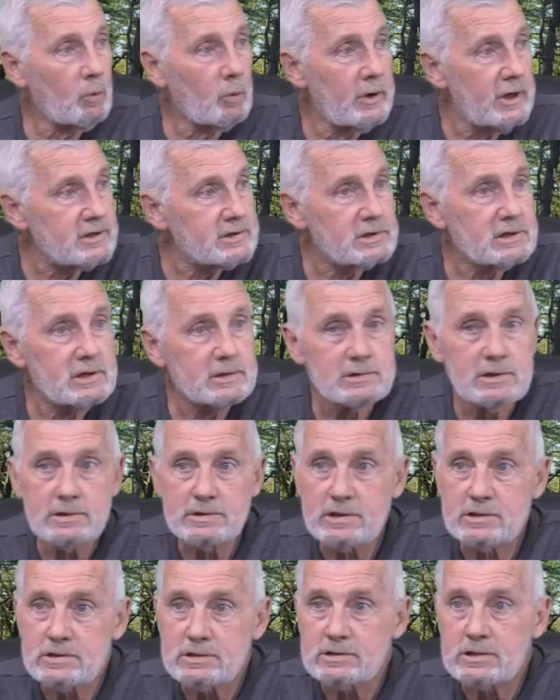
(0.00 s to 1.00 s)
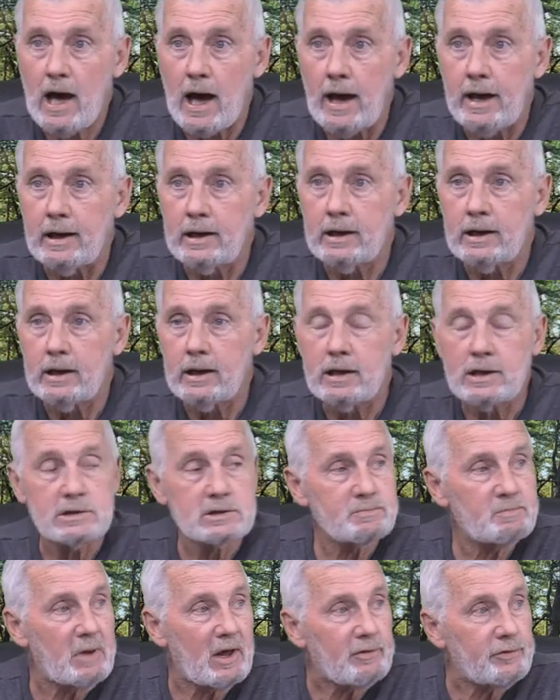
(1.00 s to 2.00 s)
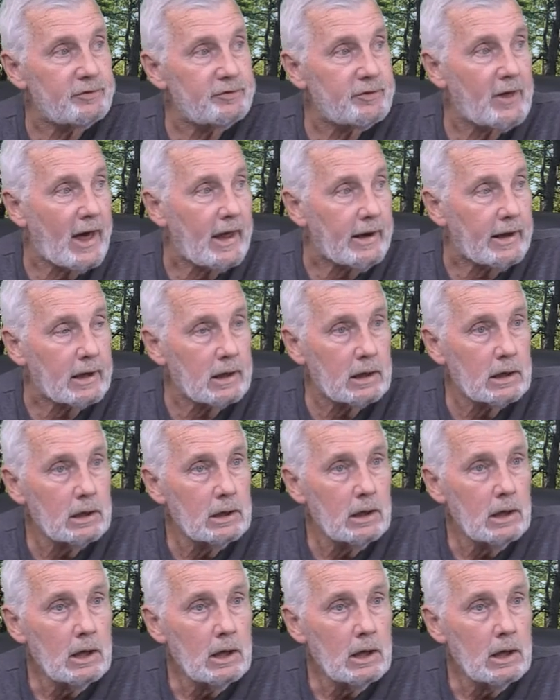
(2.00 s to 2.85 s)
risk as a society. It is pathetic.